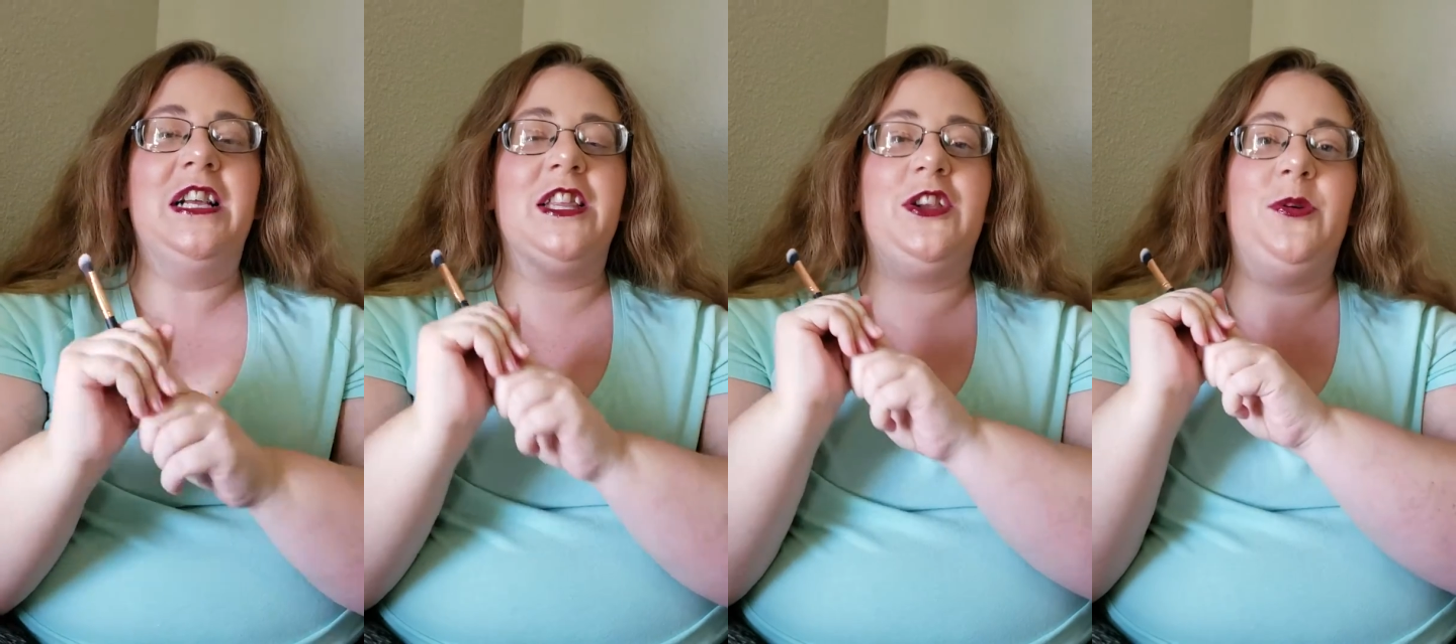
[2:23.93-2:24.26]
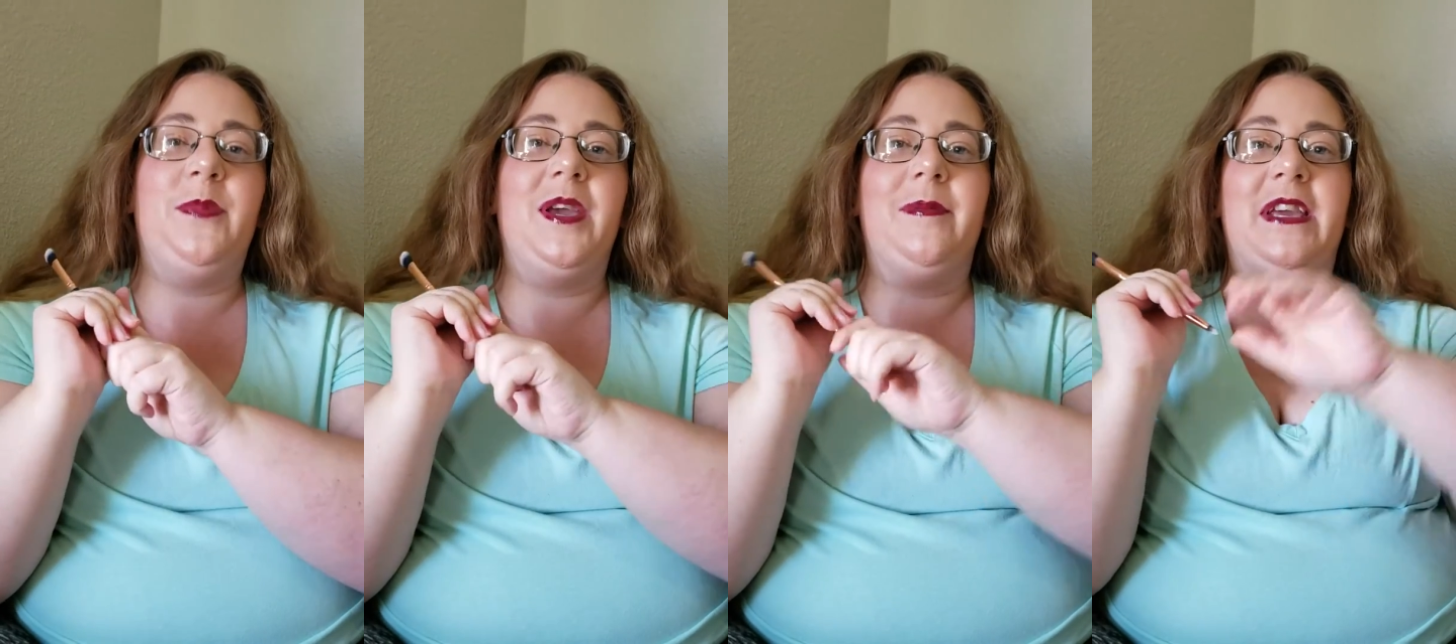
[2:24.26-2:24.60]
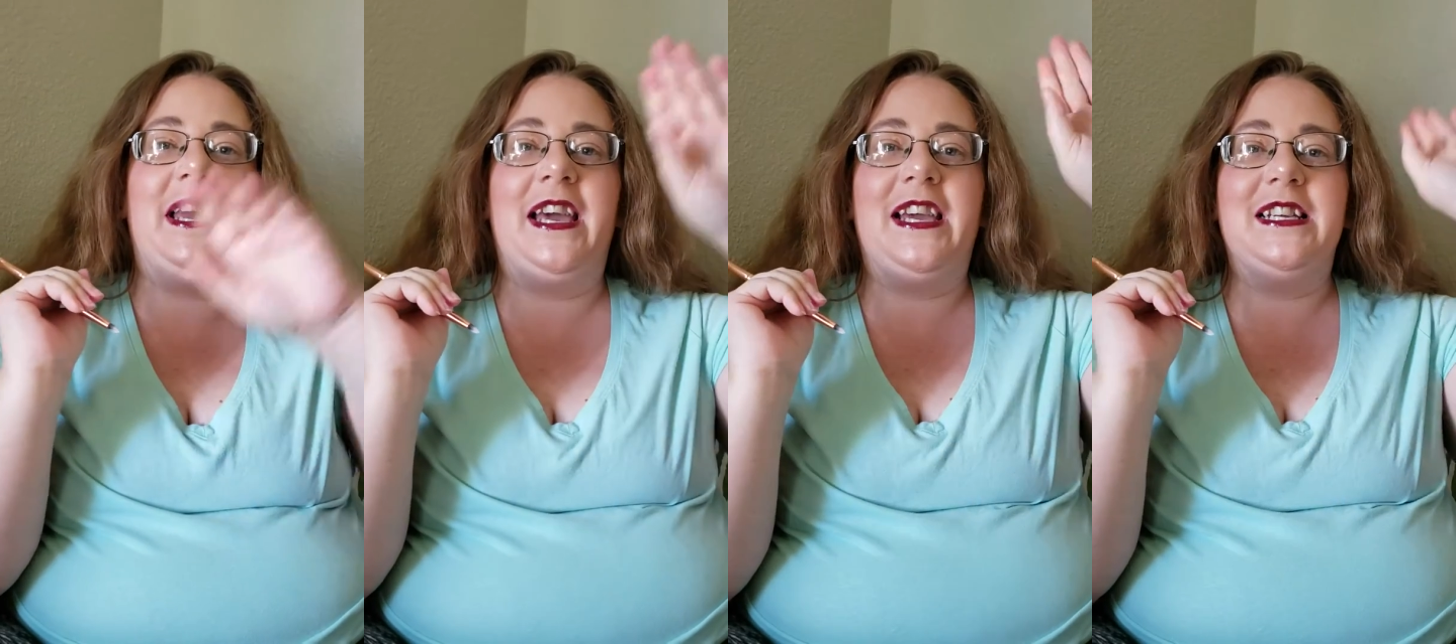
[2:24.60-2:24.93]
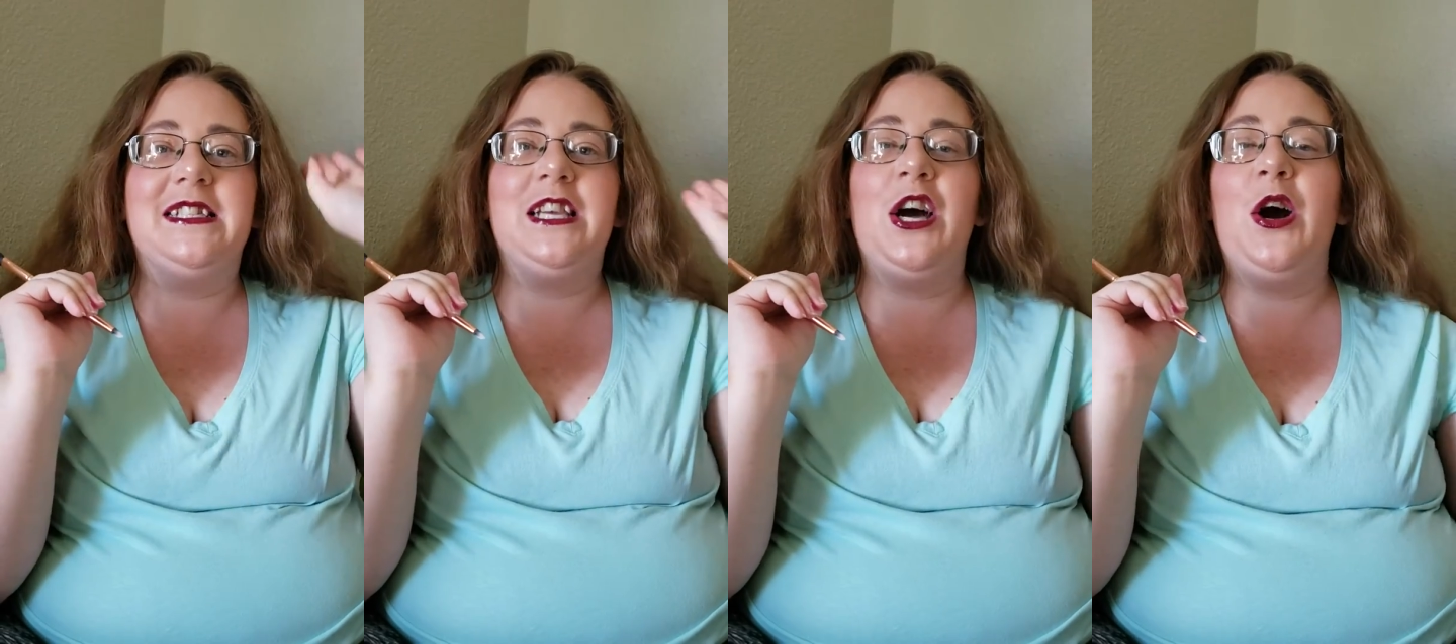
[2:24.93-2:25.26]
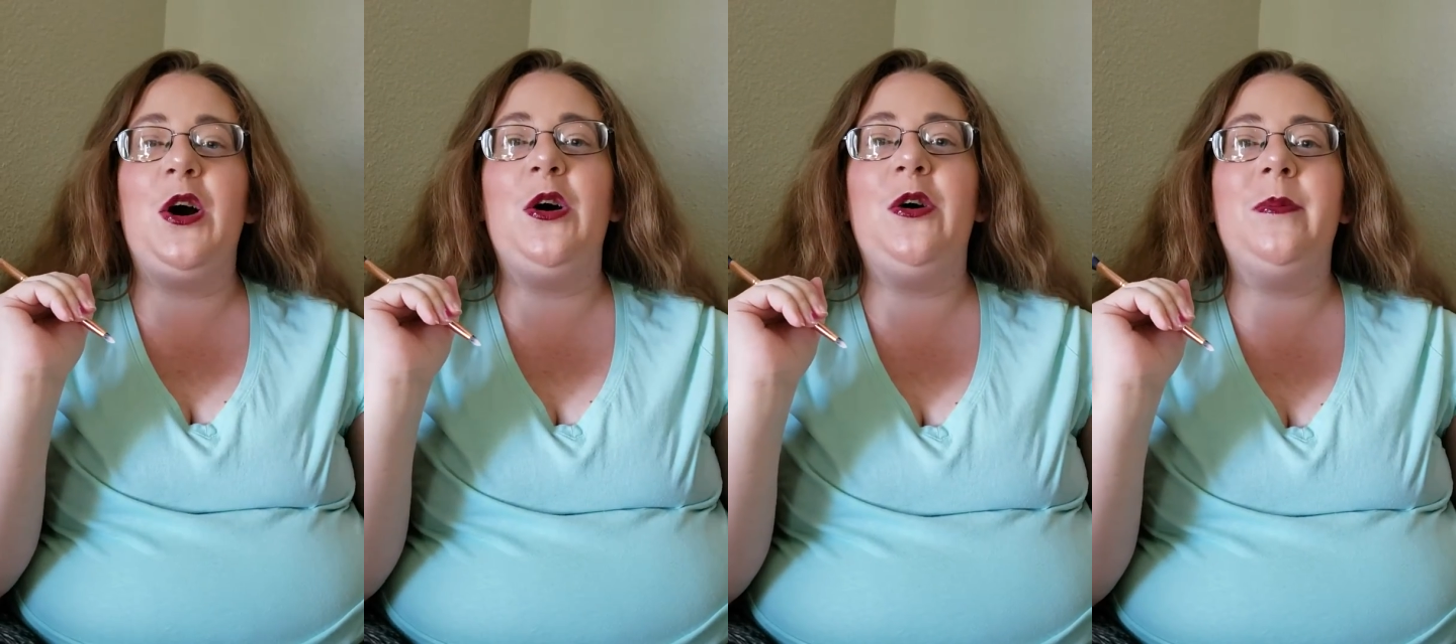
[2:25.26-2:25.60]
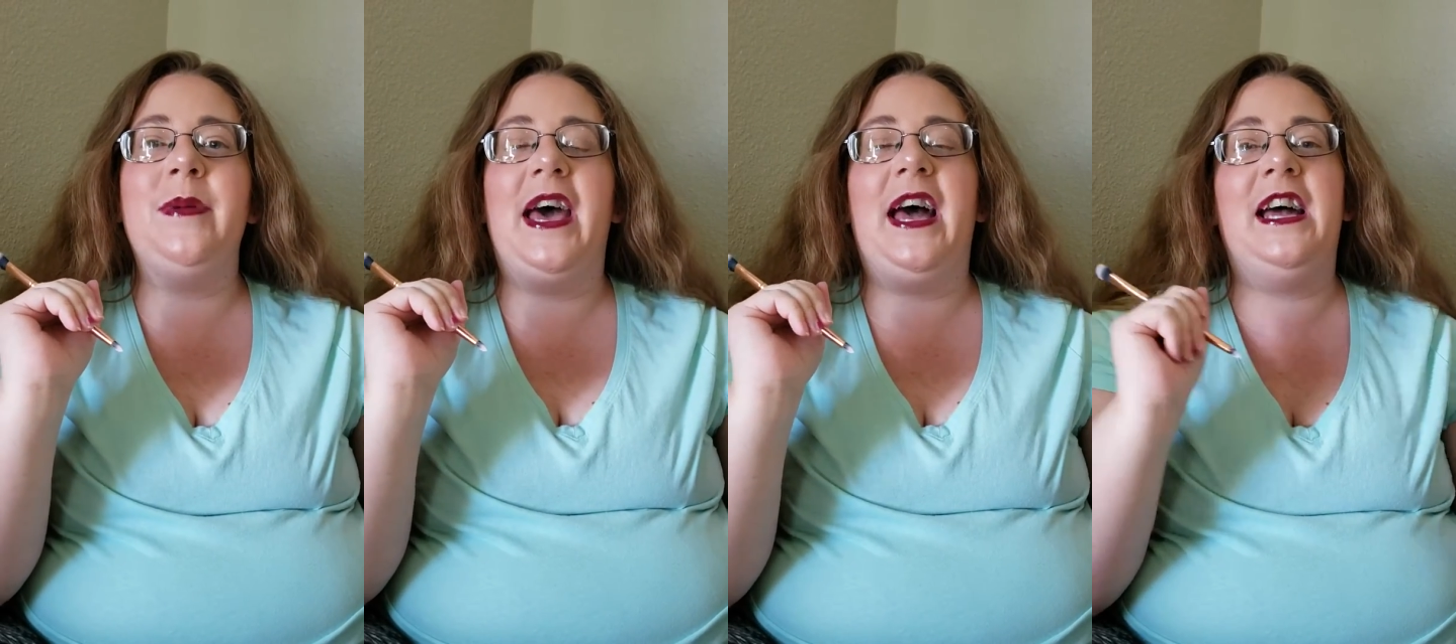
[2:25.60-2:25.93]
little baby A is
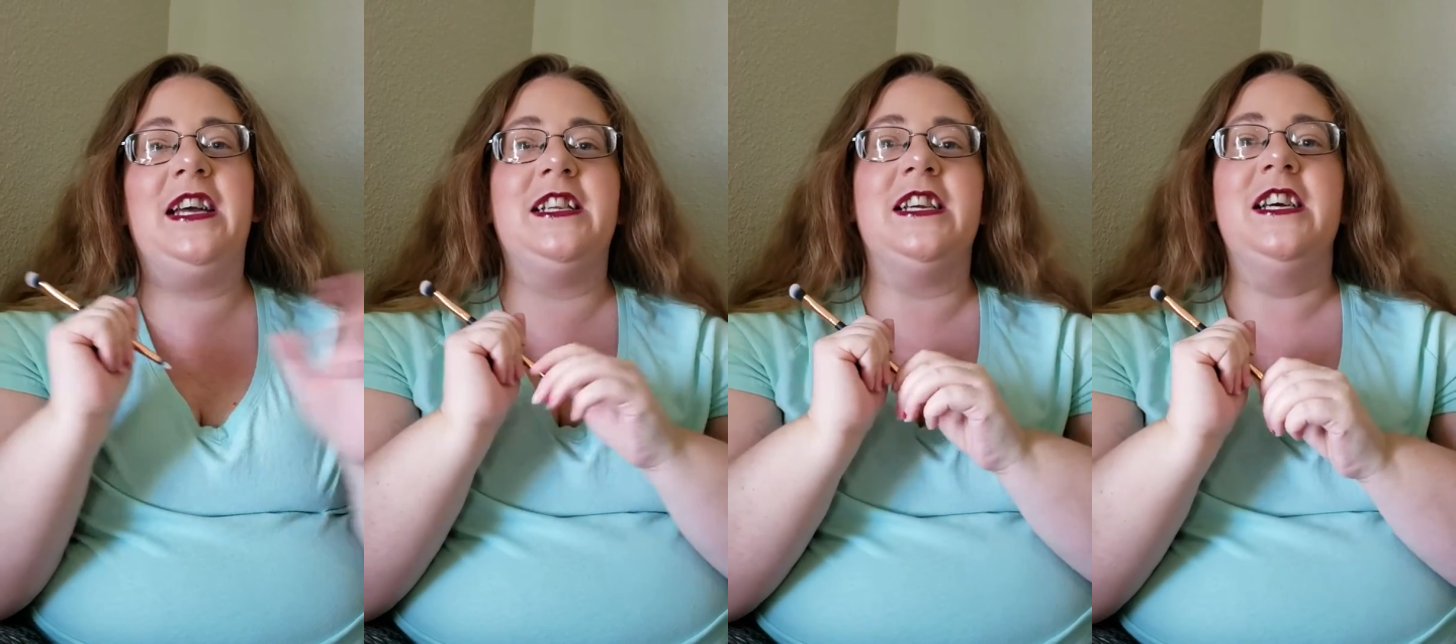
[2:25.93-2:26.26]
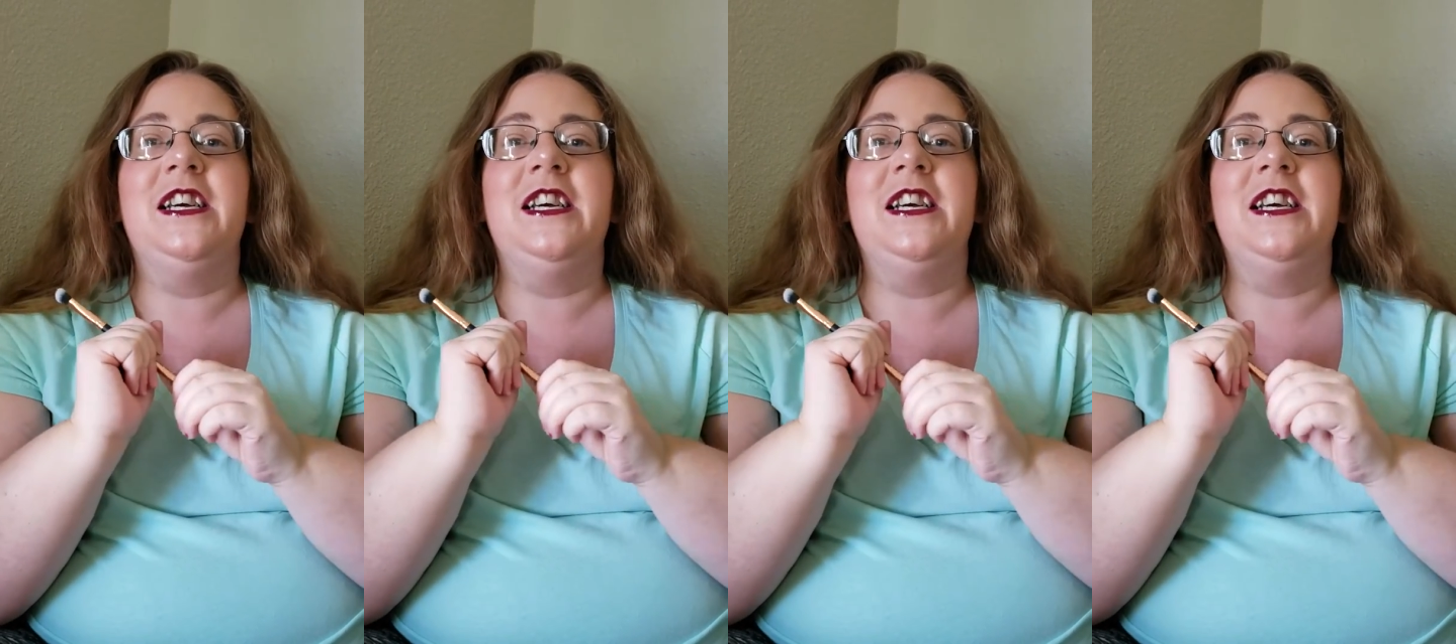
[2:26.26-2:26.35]
home and